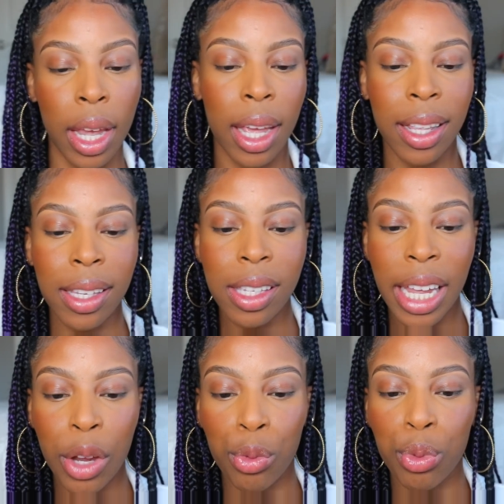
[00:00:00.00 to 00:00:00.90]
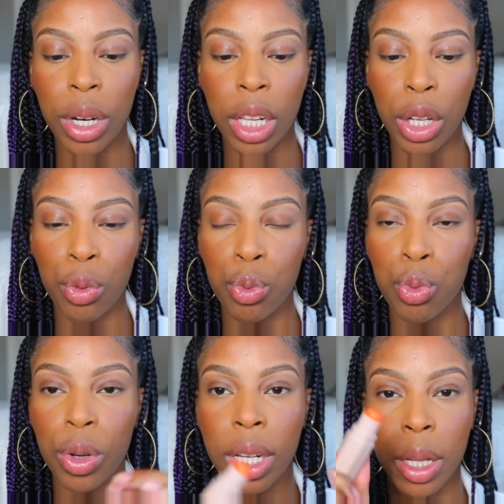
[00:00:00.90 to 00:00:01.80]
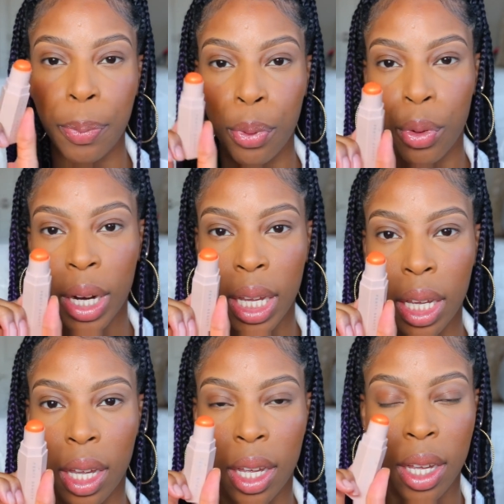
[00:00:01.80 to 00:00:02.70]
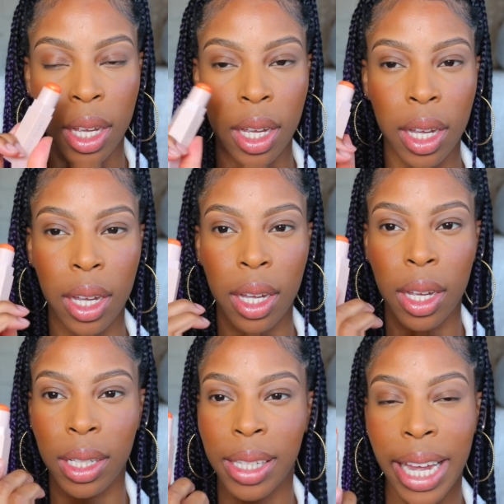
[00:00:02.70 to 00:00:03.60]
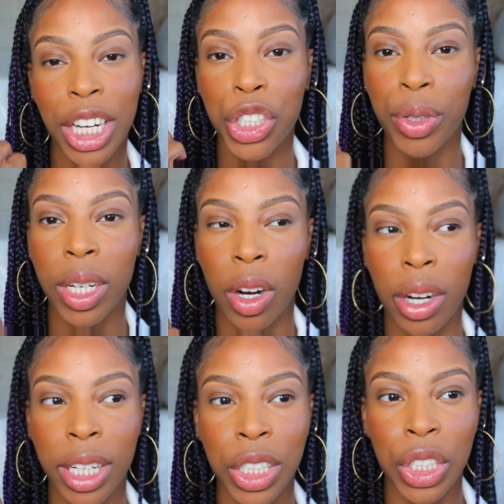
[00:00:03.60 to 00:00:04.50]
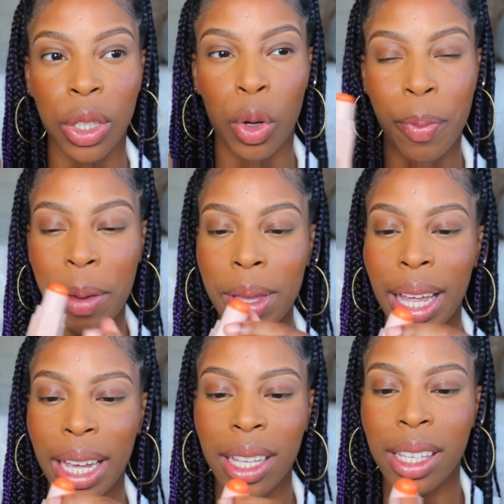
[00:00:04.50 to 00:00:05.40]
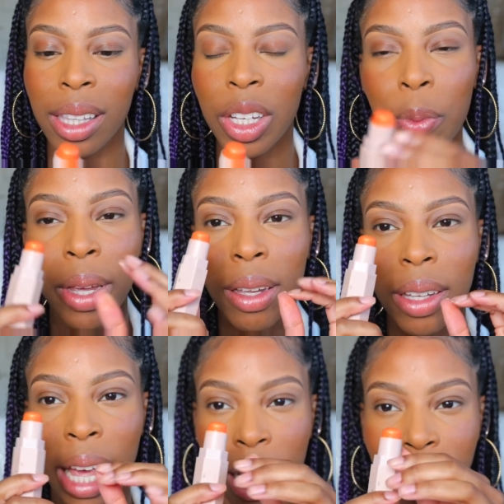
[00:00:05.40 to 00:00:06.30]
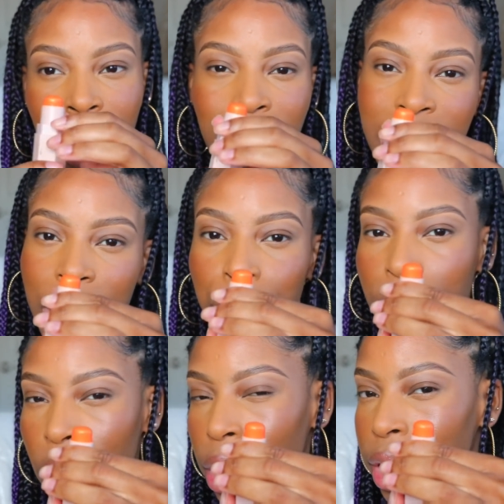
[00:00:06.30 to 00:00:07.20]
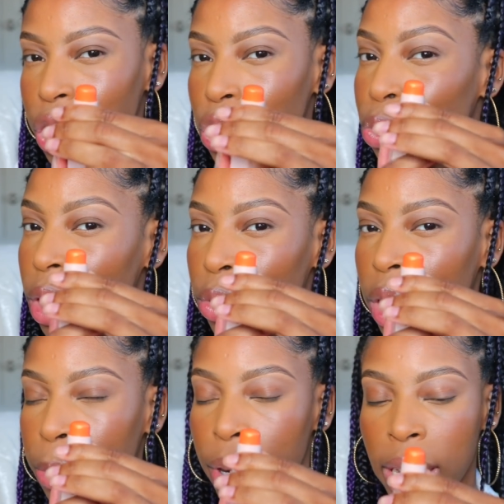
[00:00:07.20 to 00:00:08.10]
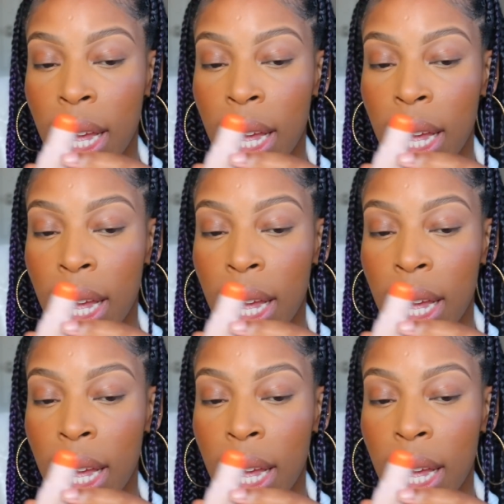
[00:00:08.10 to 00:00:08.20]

and this is like a really, really pretty tangerine orange, or maybe like it's a little bit, yeah, it's like a tangerine orange. It's really, really pretty,